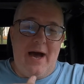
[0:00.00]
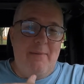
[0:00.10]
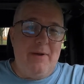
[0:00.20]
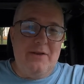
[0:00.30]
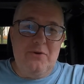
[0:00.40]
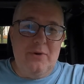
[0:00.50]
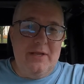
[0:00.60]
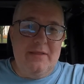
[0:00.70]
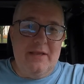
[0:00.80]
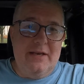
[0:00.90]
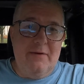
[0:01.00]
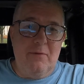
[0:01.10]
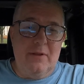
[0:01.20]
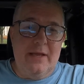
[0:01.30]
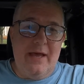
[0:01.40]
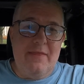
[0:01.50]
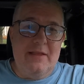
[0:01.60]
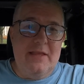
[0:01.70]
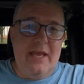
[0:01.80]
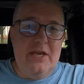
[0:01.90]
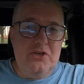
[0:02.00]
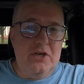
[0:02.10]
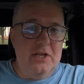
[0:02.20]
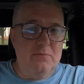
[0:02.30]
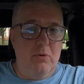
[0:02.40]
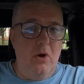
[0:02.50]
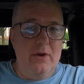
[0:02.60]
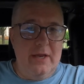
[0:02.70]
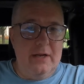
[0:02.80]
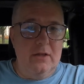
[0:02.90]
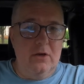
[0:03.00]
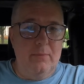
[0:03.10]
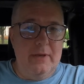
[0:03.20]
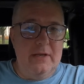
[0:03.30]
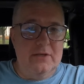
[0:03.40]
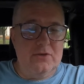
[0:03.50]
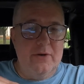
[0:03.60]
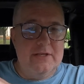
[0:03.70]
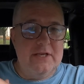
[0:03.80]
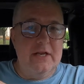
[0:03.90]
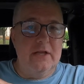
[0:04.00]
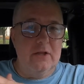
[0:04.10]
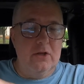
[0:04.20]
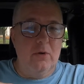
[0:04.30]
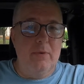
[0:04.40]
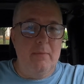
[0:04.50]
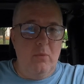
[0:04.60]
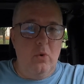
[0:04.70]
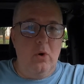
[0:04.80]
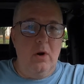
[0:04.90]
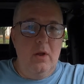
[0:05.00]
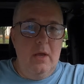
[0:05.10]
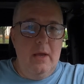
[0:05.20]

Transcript: I'm not doing anything differently. I think the engine has broke in a little bit, and so it is getting a little bit more